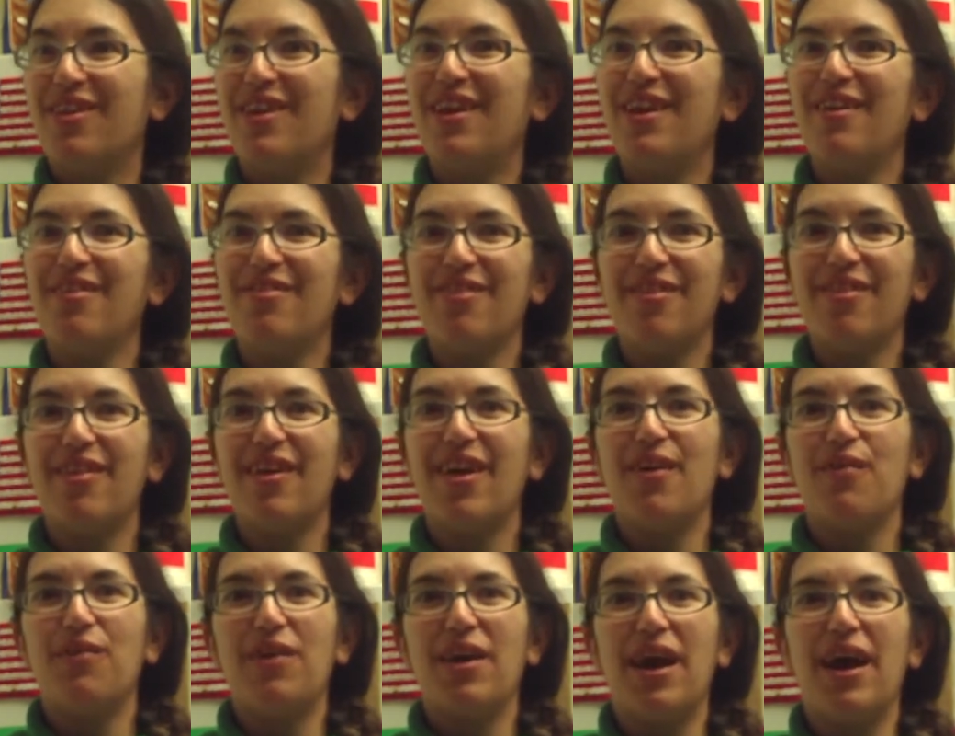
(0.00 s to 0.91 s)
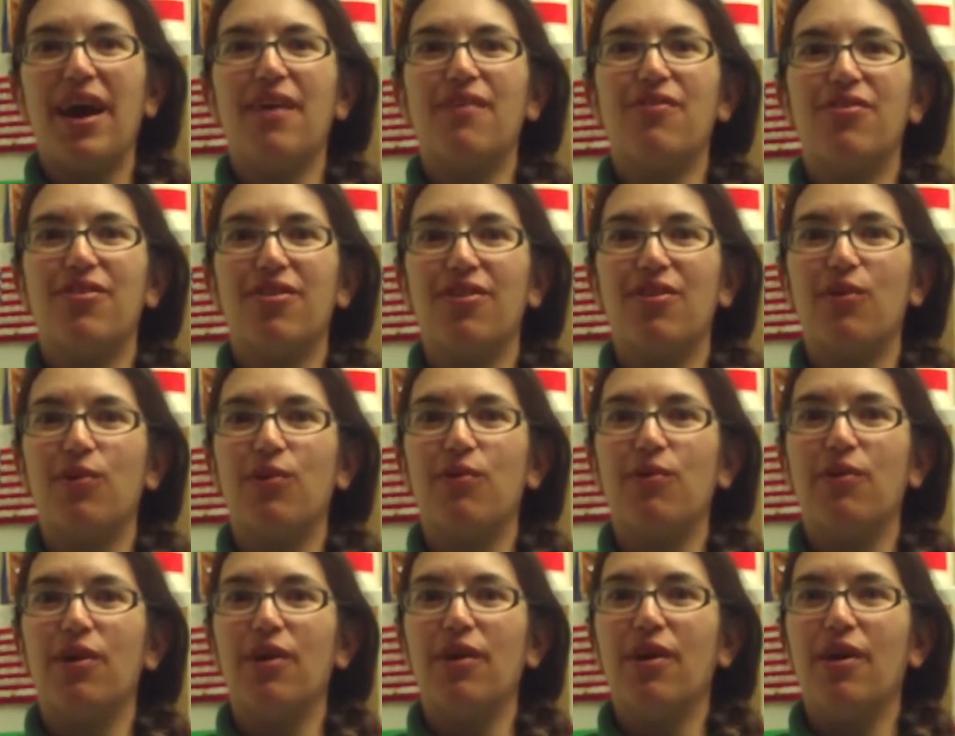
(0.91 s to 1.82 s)
today's the day we have
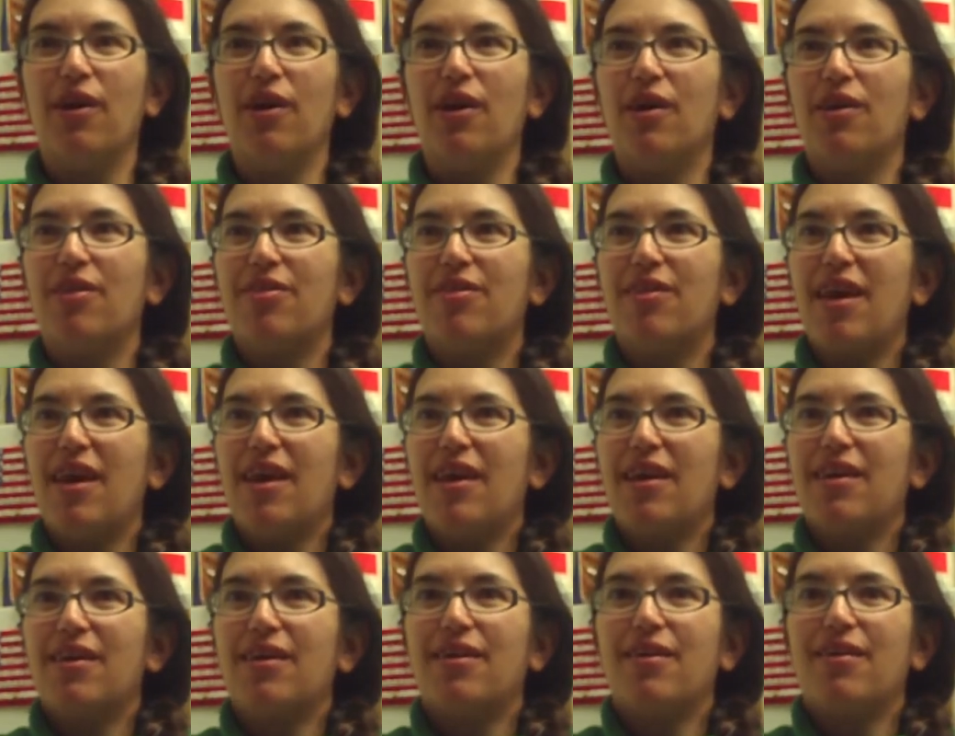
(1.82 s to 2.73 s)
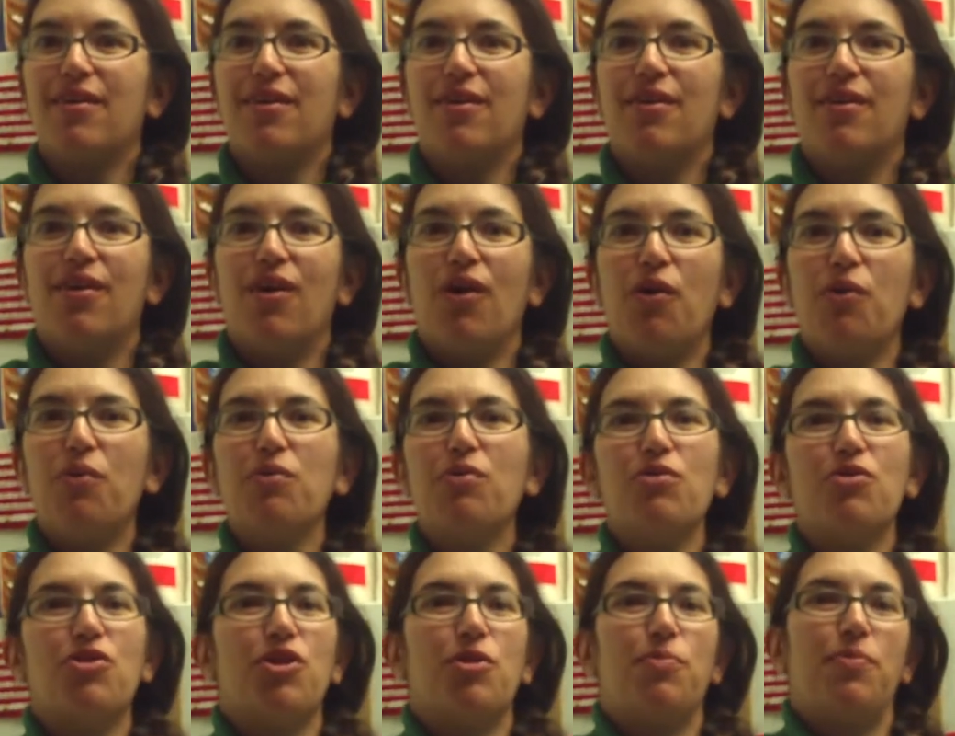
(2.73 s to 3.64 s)
to take
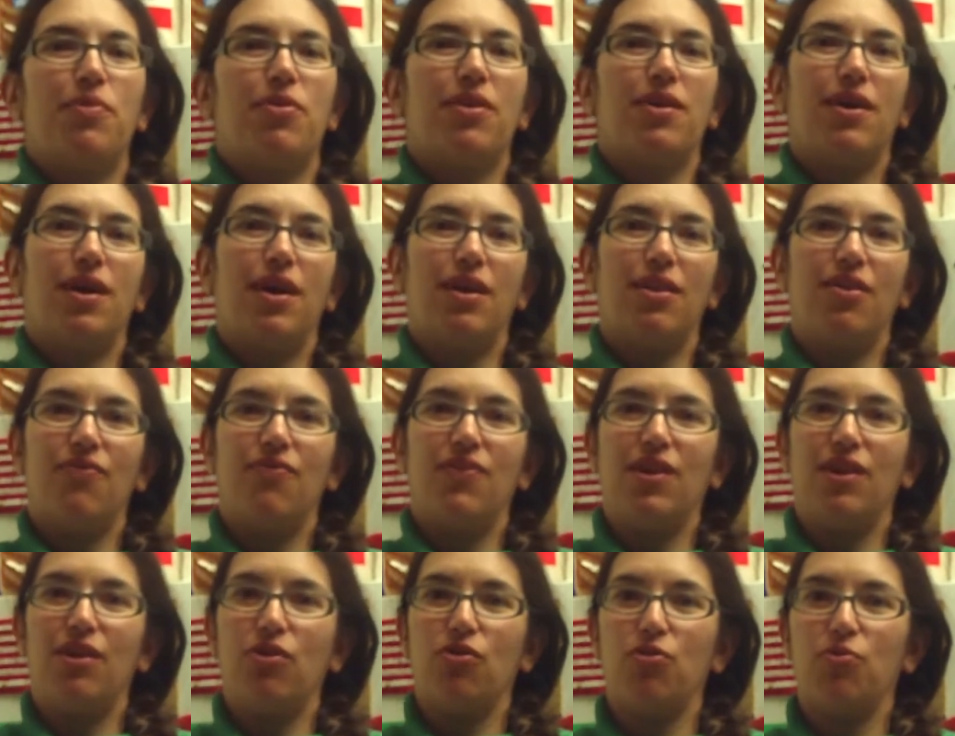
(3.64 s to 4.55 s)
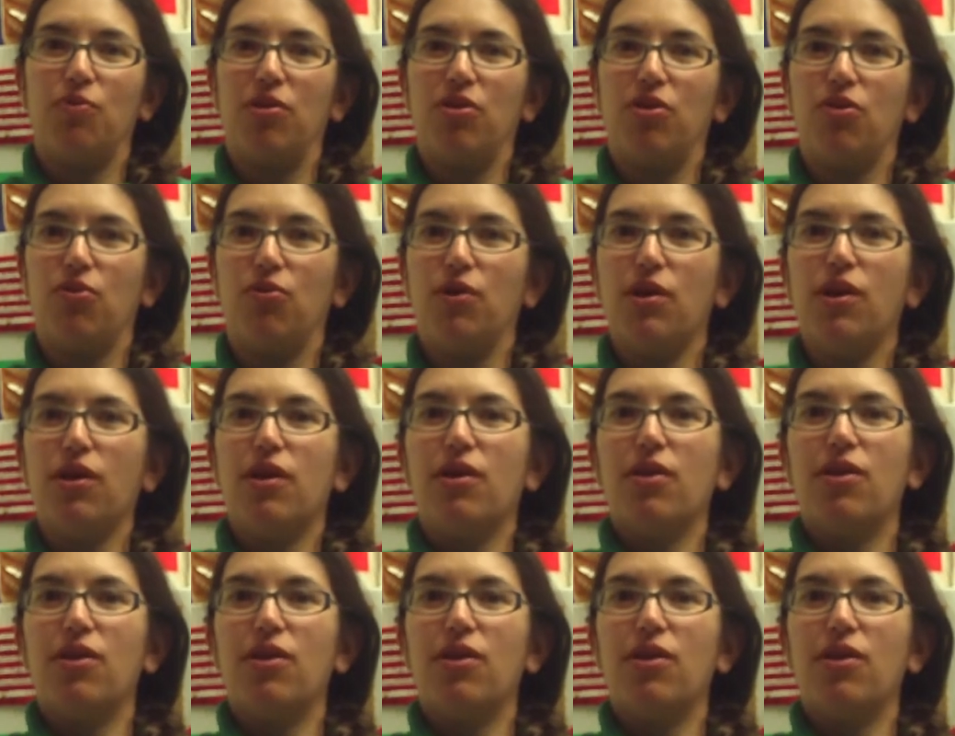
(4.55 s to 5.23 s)
ownership of the kind of videos we do.